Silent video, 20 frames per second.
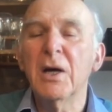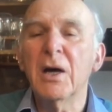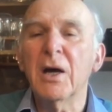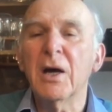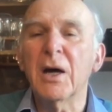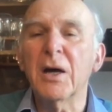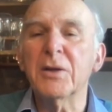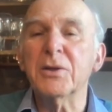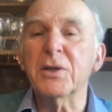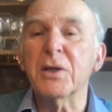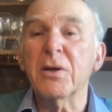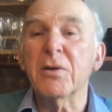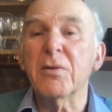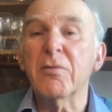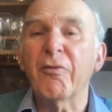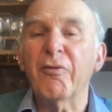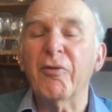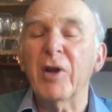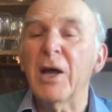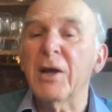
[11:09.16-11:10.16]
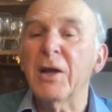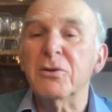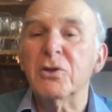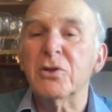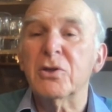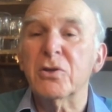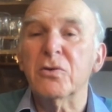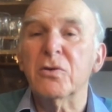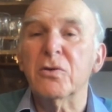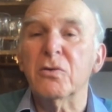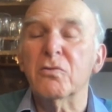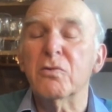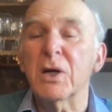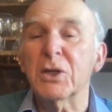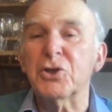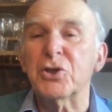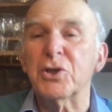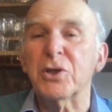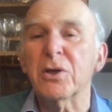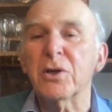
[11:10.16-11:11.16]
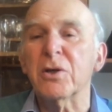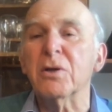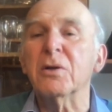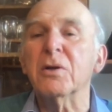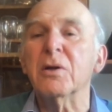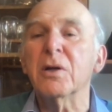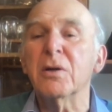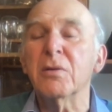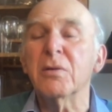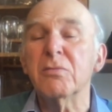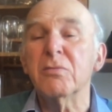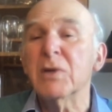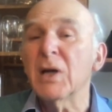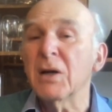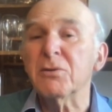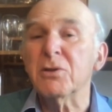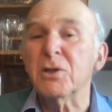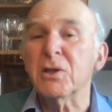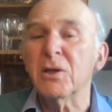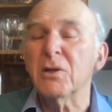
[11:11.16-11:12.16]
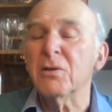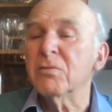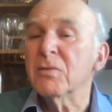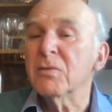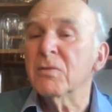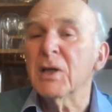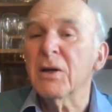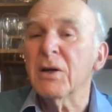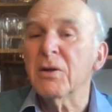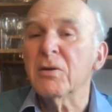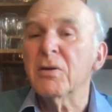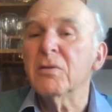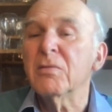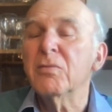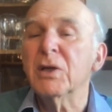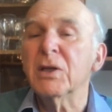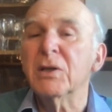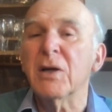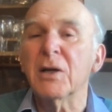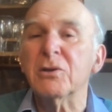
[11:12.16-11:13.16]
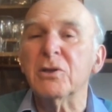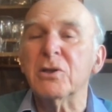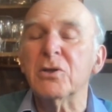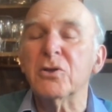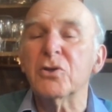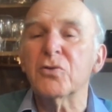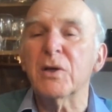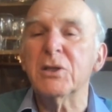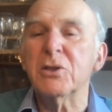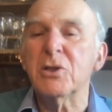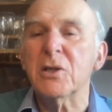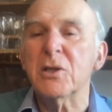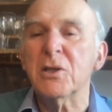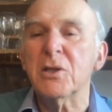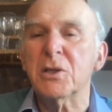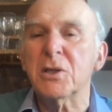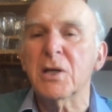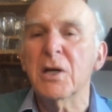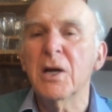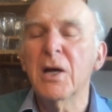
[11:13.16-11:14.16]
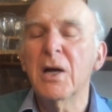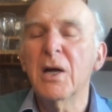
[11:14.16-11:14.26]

and had fled to Russia in mid-1920s